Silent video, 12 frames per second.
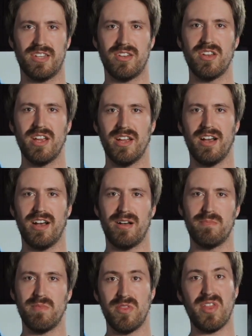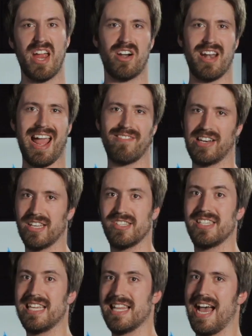And they aren't having to
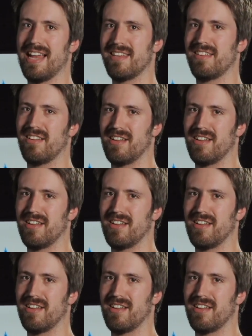see that